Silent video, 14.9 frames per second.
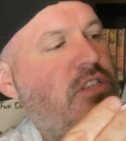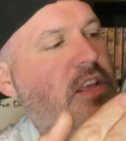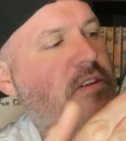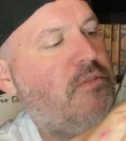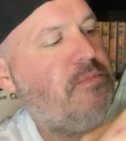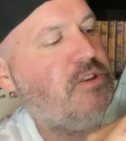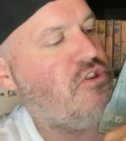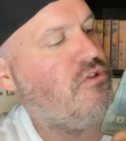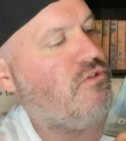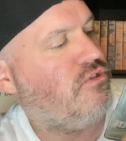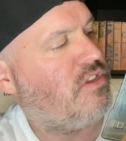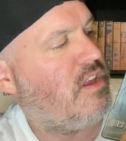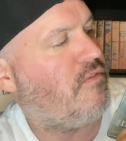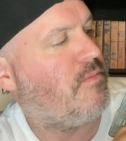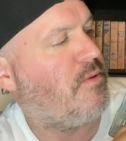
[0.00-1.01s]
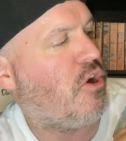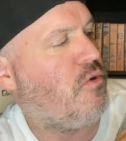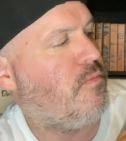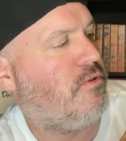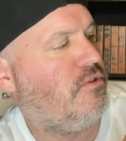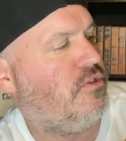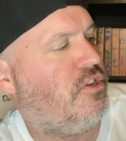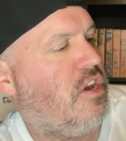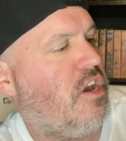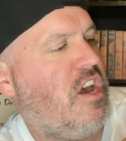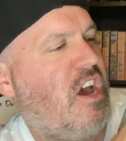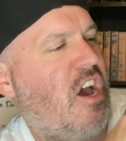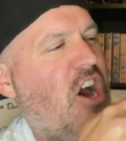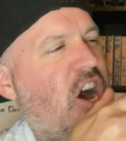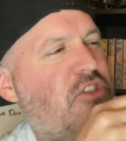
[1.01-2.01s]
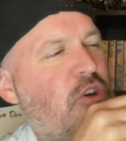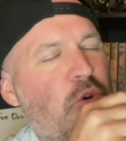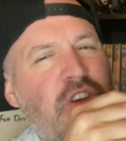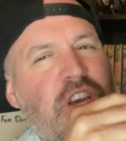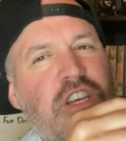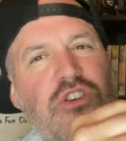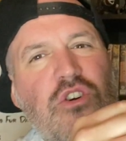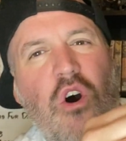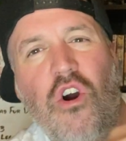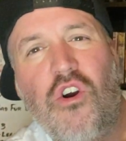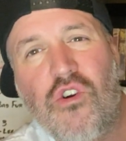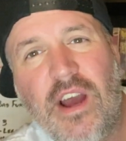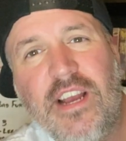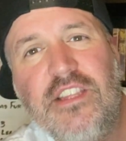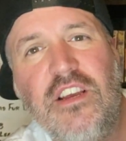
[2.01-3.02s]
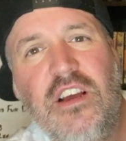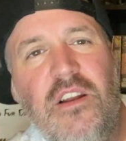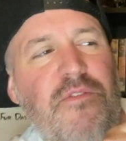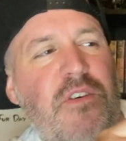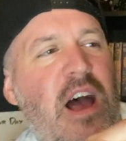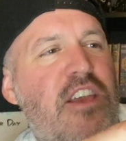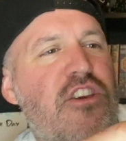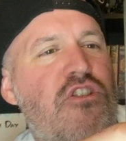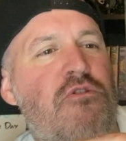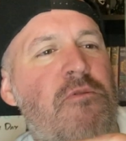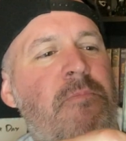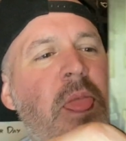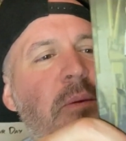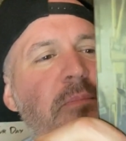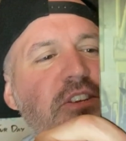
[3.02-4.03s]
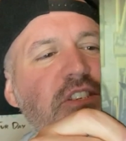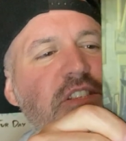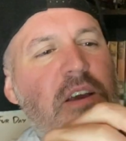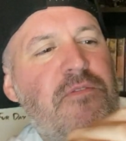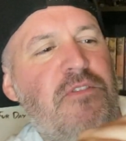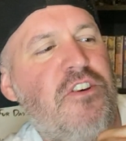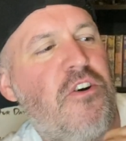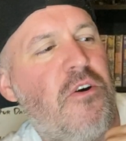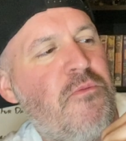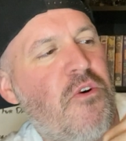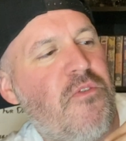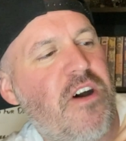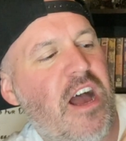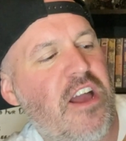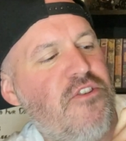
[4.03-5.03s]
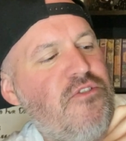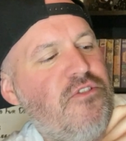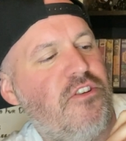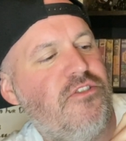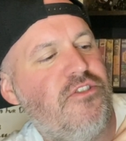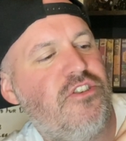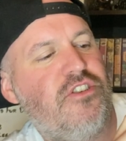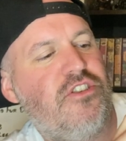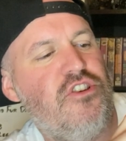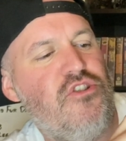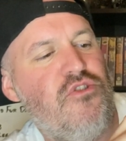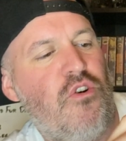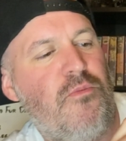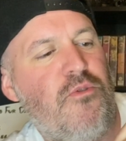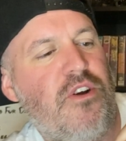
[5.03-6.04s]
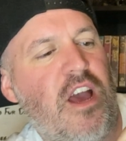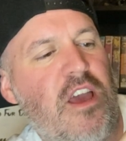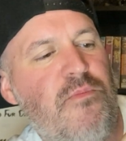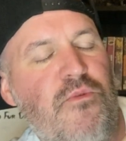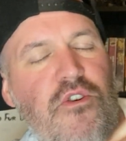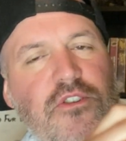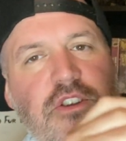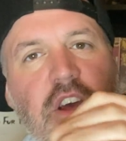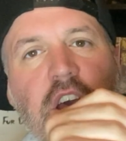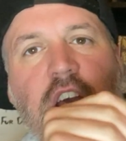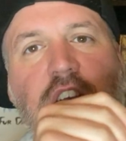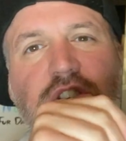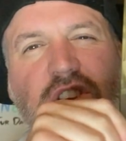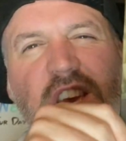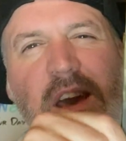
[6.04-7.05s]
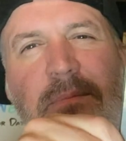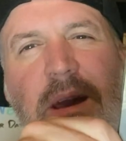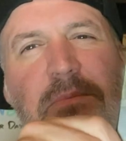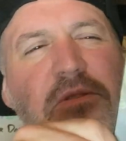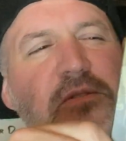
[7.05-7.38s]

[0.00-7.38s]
never been used, never been opened. I don't think it's got a great deal of value, but it's definitely got more value than just the normal game would. So yeah, maybe